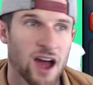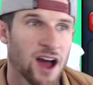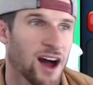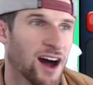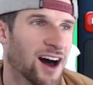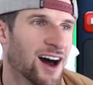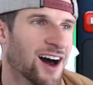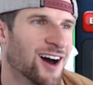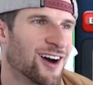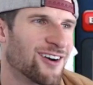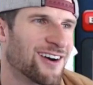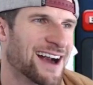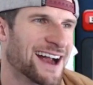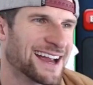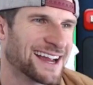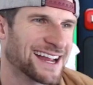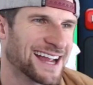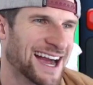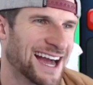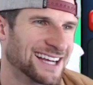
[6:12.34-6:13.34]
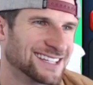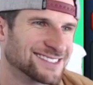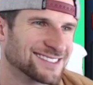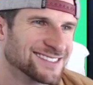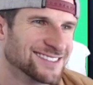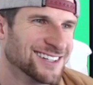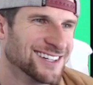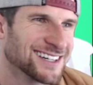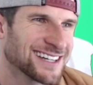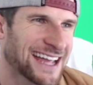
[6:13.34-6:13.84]
Alright guys,
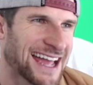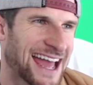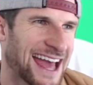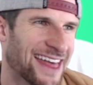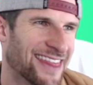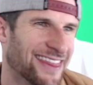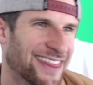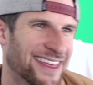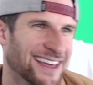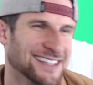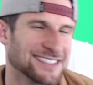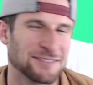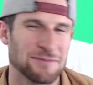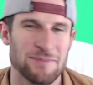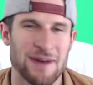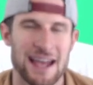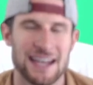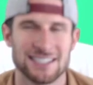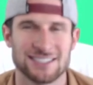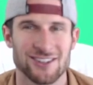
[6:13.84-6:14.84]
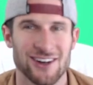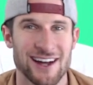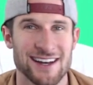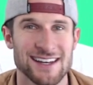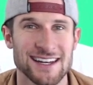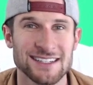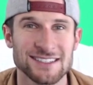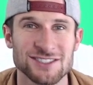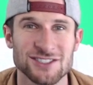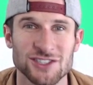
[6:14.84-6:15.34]
look at this base. So I
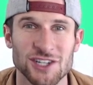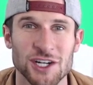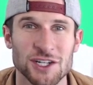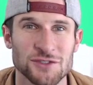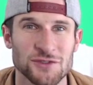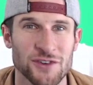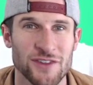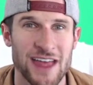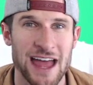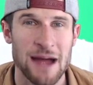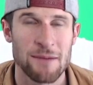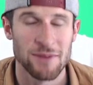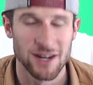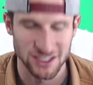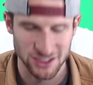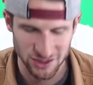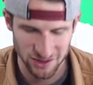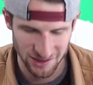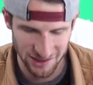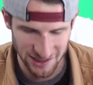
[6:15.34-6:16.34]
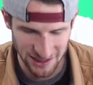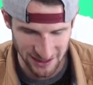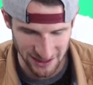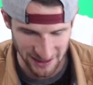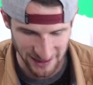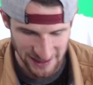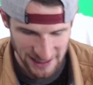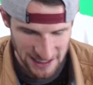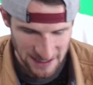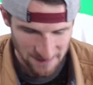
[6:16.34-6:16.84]
didn't search for that much longer.